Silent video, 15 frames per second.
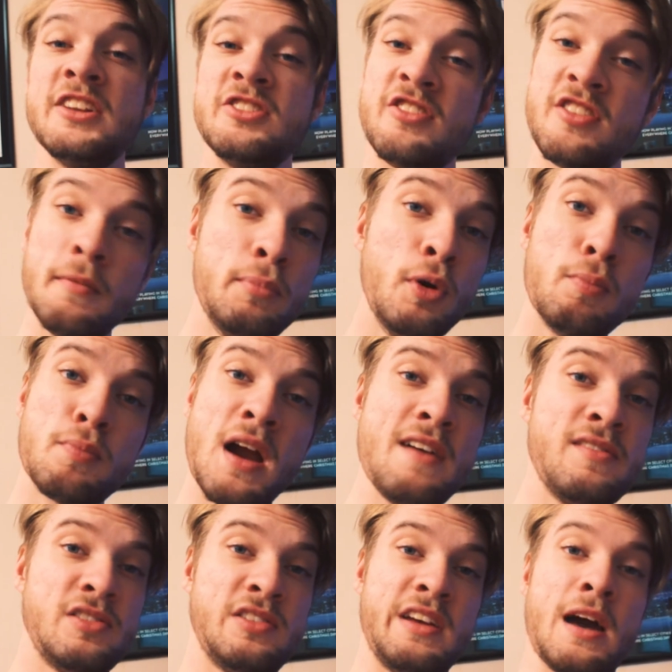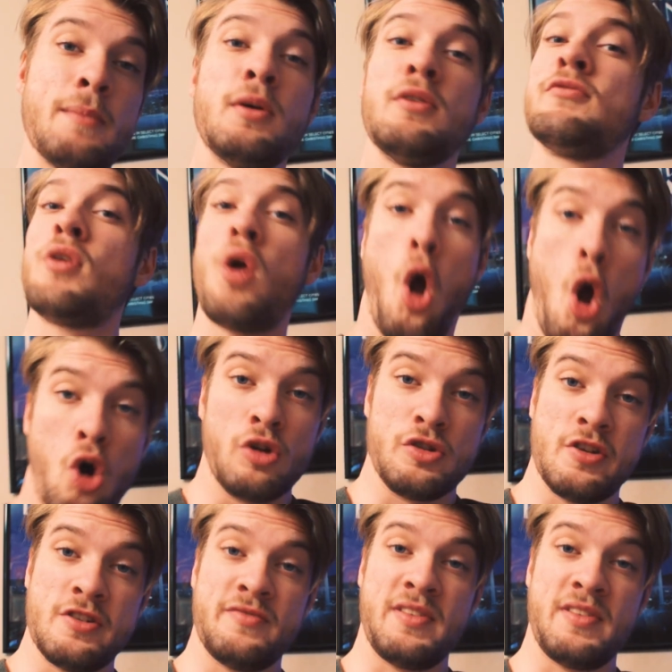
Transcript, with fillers: A simple privacy app for all your